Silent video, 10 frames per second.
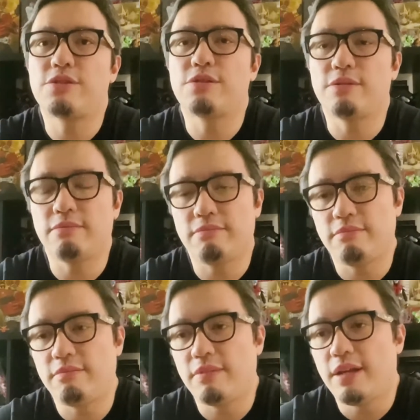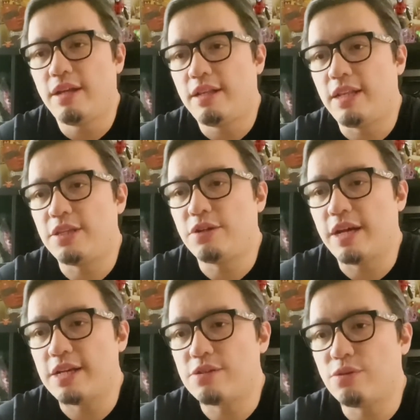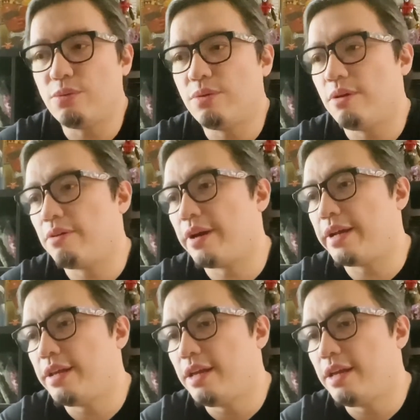to let you guys know. All right.